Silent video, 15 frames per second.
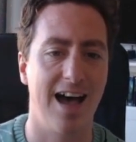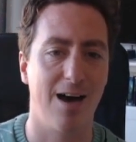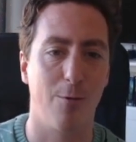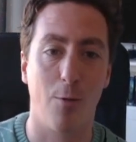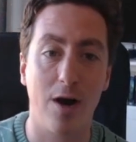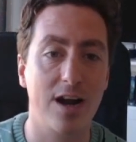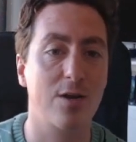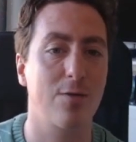
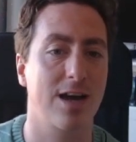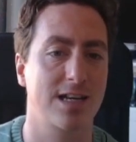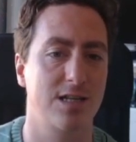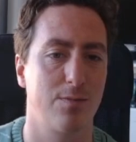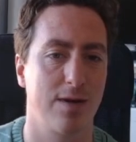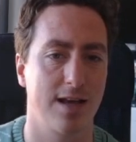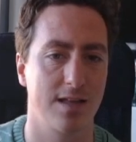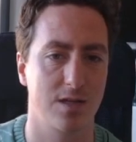Why do we
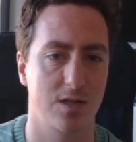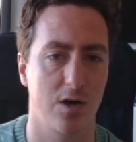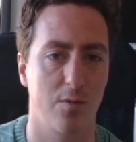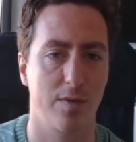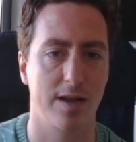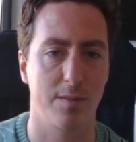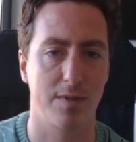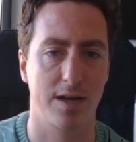actually play this
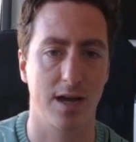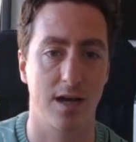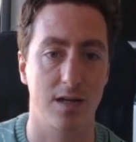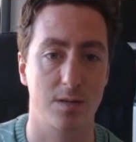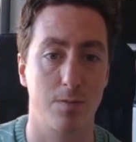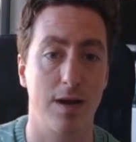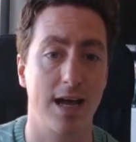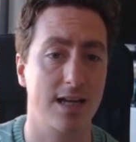opening?
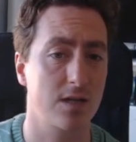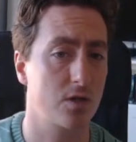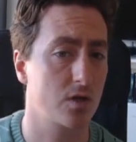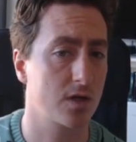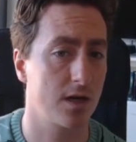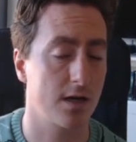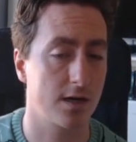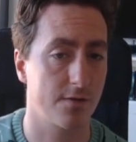Because black is
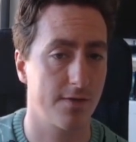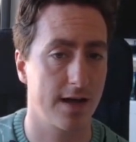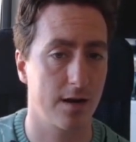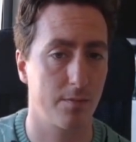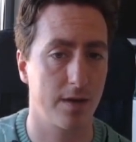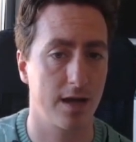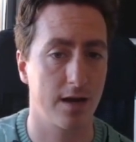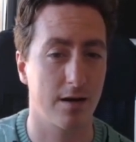just going to
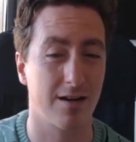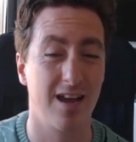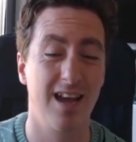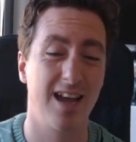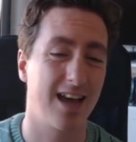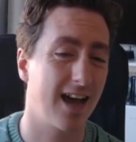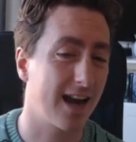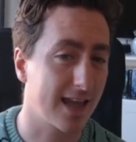develop here,
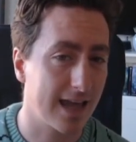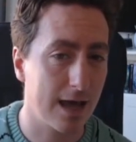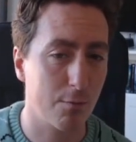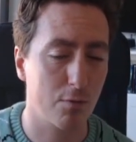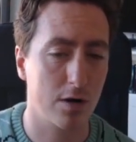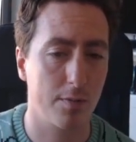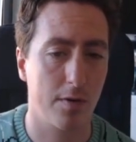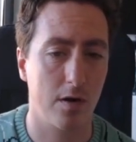and again
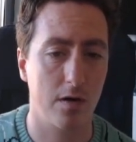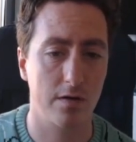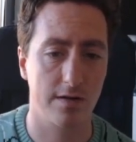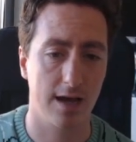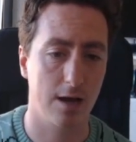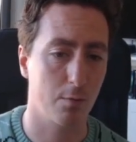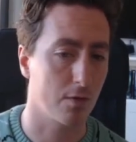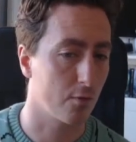we're a pawn
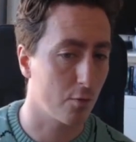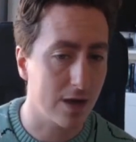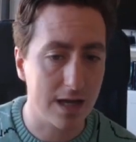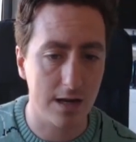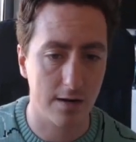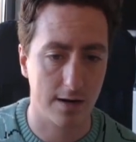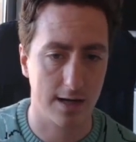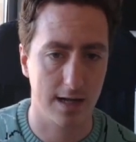down, we've
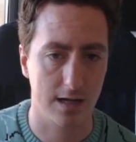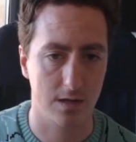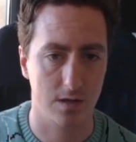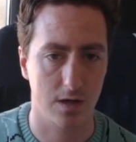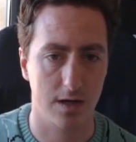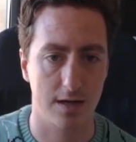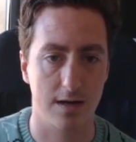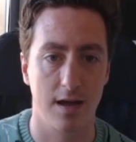weakened our king
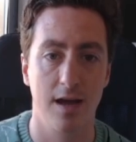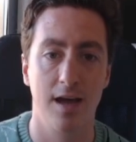side.